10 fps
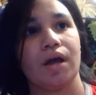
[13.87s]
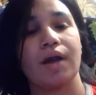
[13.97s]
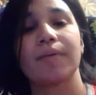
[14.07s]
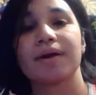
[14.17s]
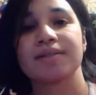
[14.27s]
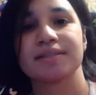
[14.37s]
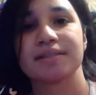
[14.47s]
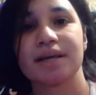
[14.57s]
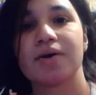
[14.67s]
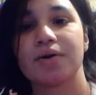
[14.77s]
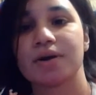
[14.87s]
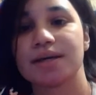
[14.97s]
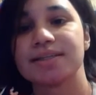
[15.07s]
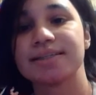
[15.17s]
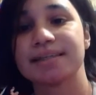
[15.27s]
And I'm going to tell you
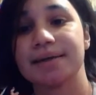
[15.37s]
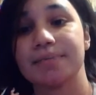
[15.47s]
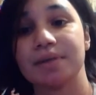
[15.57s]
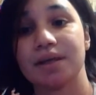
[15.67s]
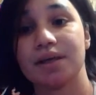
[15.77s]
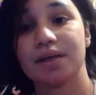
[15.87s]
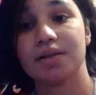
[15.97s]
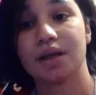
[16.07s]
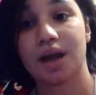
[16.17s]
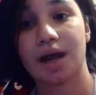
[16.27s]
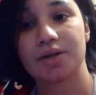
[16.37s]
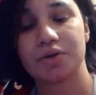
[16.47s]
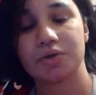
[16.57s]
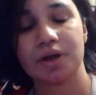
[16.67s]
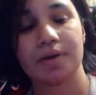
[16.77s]
guys the same thing that I
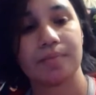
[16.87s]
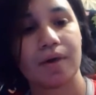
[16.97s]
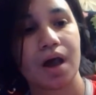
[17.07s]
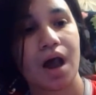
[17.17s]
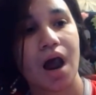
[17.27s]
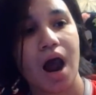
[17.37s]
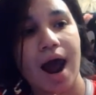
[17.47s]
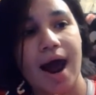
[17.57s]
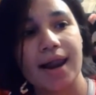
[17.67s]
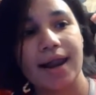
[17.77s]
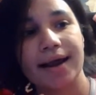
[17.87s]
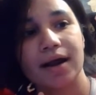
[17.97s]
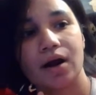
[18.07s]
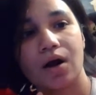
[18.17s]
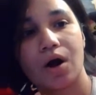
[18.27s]
told them. I
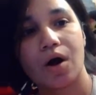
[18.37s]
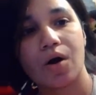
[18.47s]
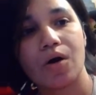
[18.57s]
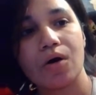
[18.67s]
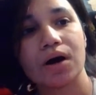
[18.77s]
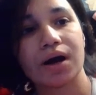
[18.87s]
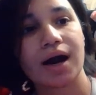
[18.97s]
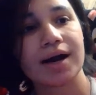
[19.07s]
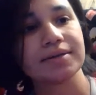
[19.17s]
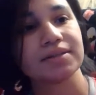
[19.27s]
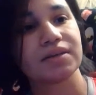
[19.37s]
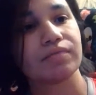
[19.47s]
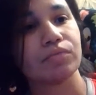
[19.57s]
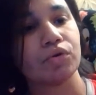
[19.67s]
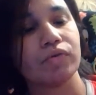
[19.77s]
like all kinds of
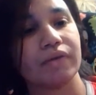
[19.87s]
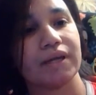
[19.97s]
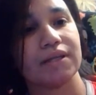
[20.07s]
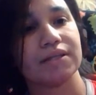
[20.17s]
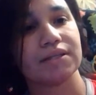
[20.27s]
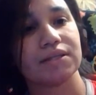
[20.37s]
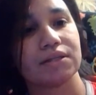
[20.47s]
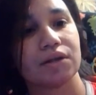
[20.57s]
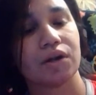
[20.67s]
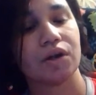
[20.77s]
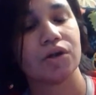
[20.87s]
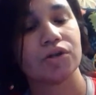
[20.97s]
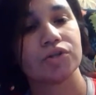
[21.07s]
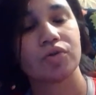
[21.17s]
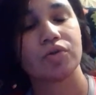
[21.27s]
movies
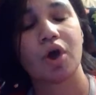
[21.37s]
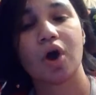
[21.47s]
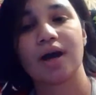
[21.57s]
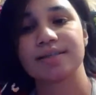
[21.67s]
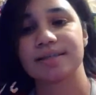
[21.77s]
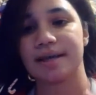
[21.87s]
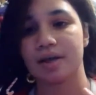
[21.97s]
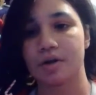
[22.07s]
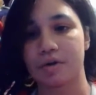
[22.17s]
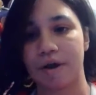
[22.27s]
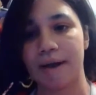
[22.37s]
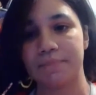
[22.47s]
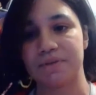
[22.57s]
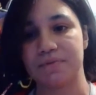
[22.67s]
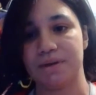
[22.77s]
so long as it
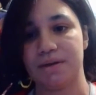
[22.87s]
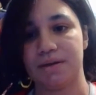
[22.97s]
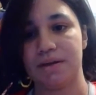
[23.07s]
grabs me.